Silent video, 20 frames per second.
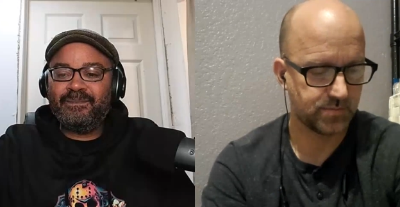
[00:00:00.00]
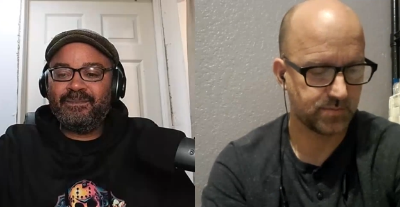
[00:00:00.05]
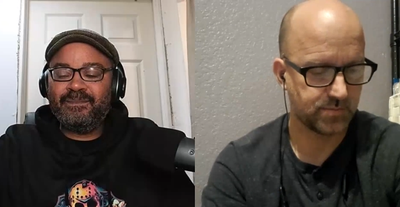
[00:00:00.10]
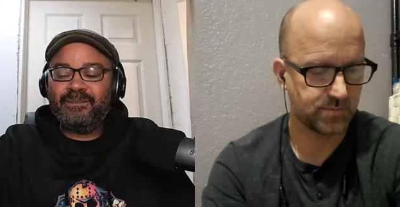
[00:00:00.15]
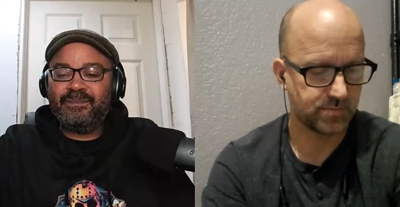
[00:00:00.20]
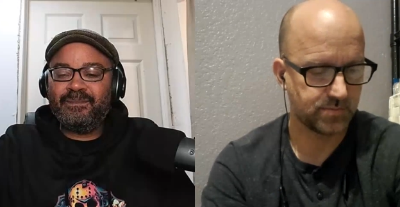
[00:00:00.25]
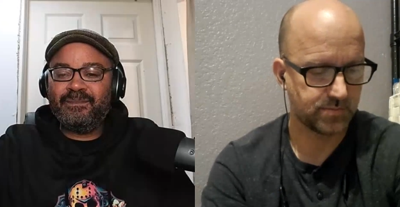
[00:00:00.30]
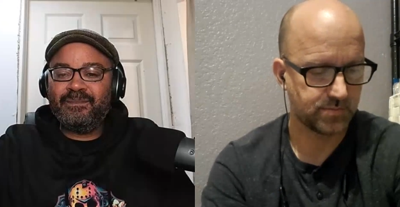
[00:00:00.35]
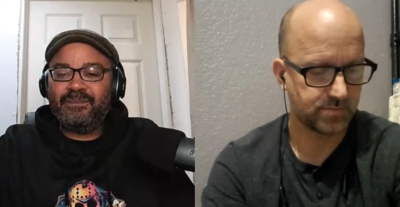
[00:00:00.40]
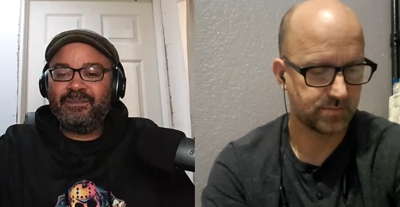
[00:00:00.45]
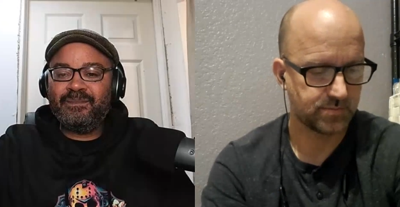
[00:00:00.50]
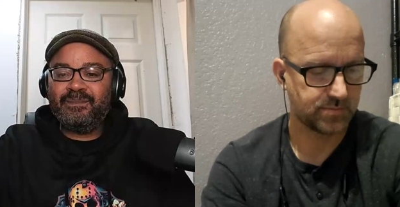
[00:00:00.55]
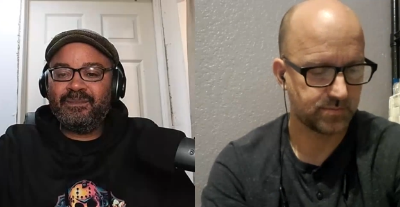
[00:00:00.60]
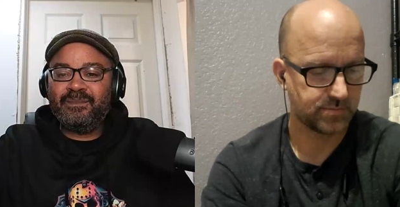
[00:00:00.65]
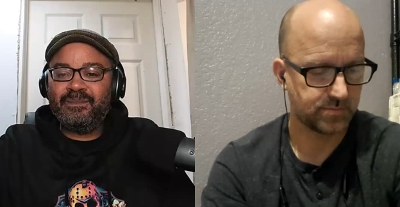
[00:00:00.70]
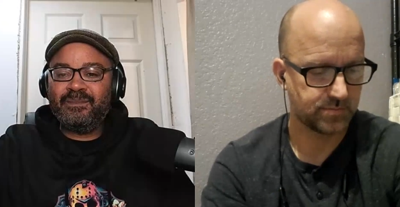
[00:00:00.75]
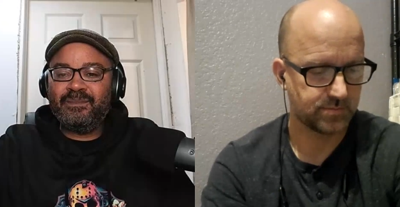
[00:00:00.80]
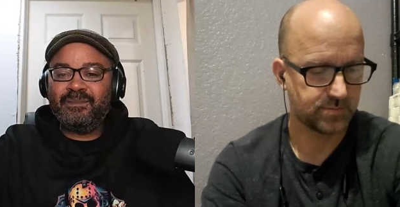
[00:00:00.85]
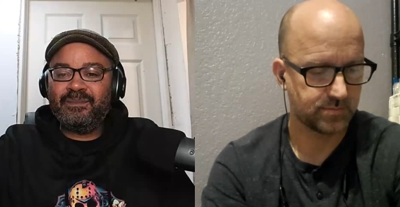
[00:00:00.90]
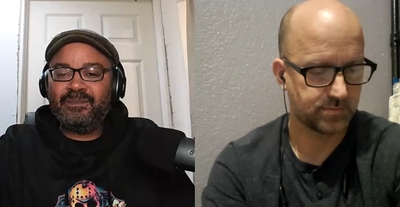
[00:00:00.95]

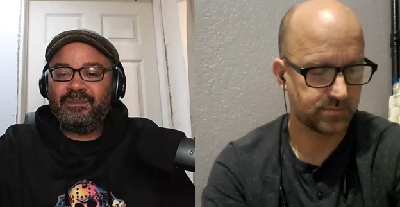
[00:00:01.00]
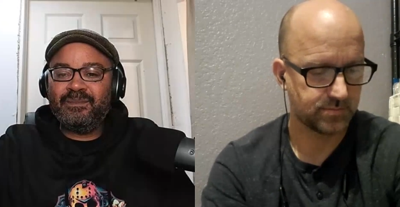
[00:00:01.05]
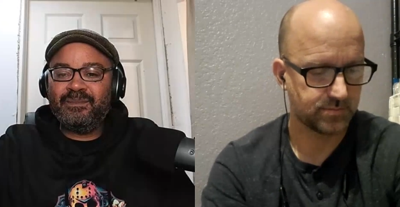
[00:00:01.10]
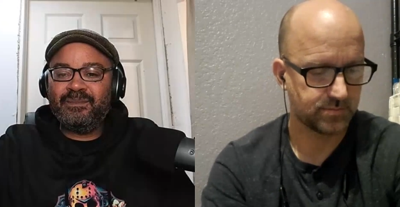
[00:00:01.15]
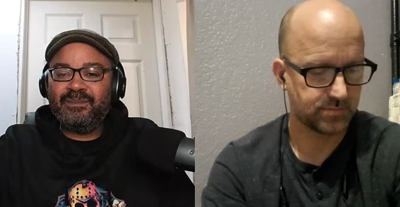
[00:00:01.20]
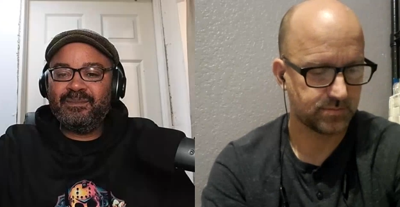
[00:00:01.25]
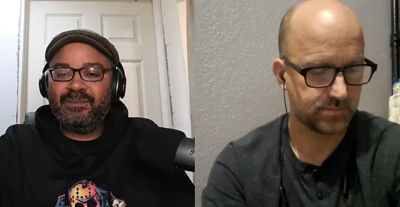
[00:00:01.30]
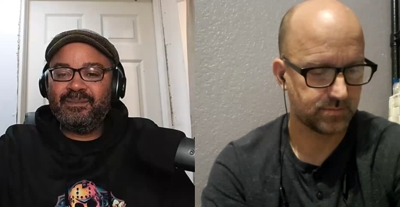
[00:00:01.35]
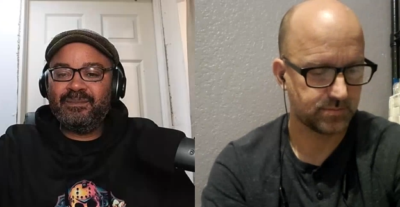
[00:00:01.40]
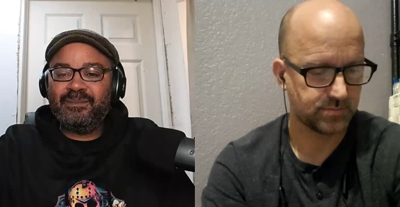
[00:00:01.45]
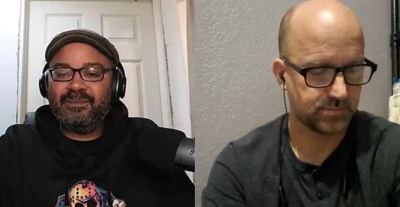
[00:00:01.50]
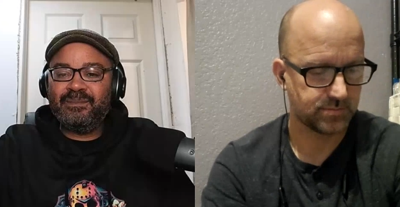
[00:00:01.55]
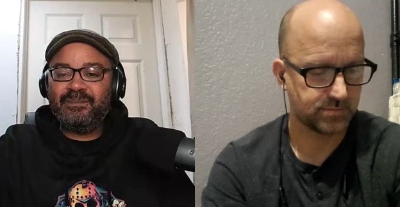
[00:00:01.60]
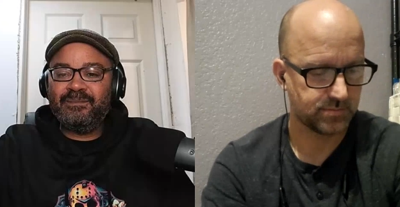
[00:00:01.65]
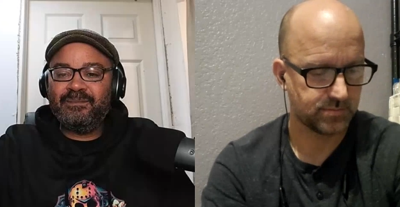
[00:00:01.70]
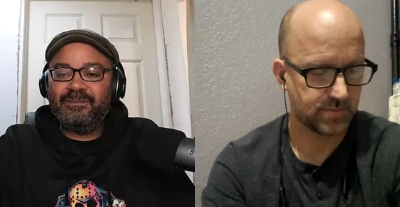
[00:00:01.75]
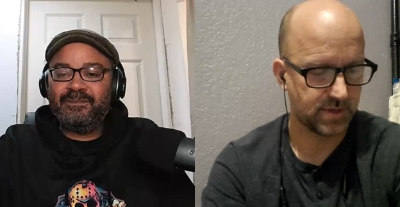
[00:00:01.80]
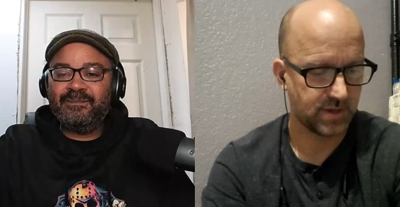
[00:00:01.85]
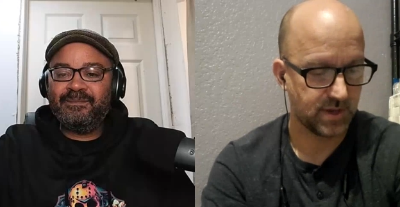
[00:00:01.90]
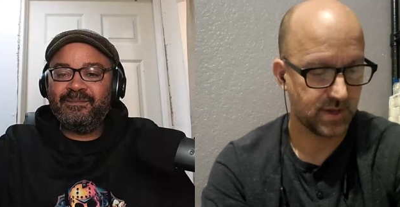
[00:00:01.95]

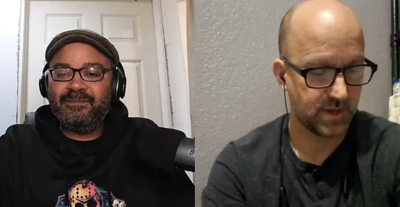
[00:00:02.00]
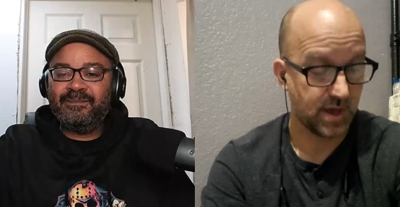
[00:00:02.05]
No one is speaking in this clip.